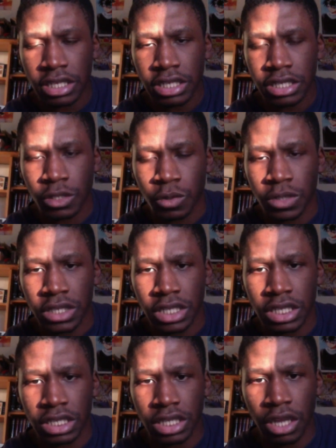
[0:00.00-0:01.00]
He's
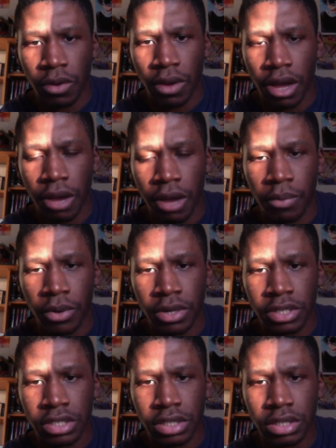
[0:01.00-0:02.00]
twisting his knuckle
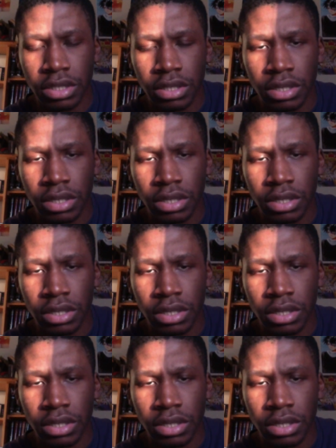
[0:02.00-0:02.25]
upwards.